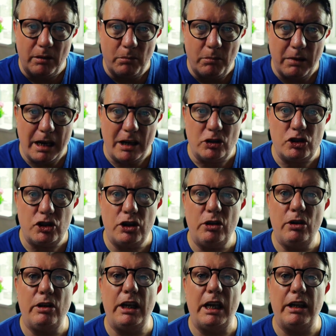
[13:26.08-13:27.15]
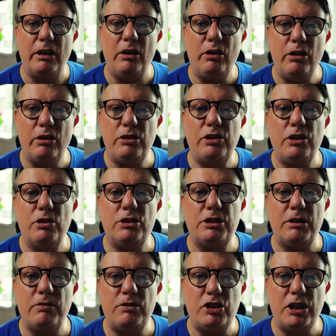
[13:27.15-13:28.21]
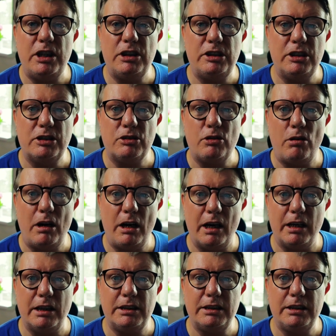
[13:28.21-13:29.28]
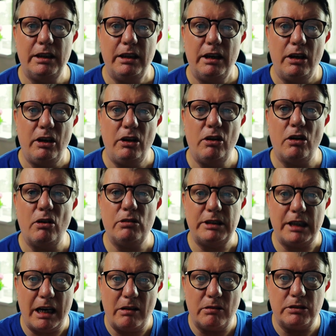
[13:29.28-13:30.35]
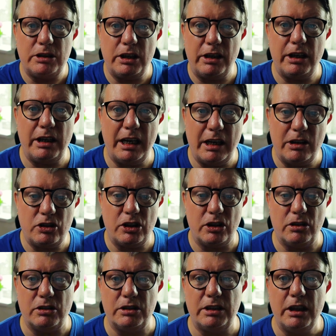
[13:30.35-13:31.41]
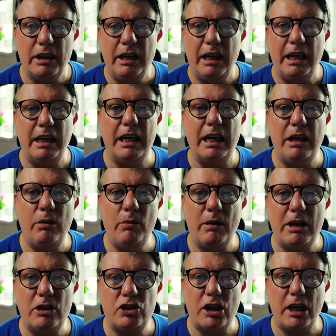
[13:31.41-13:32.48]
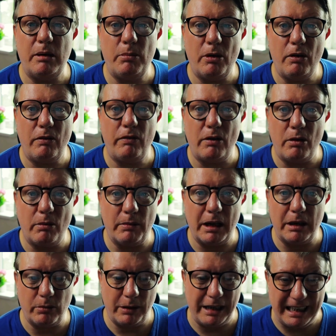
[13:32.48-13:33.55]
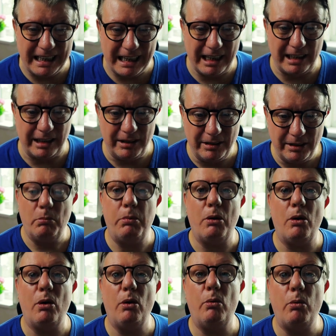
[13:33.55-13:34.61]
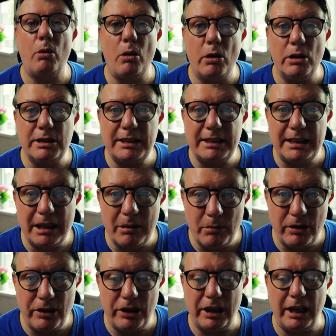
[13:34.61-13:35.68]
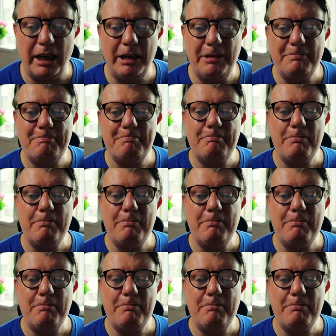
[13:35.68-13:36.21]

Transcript: make sure that the good news of Jesus Christ goes out to the nations in any way, shape or form that we can. Paul warns Timothy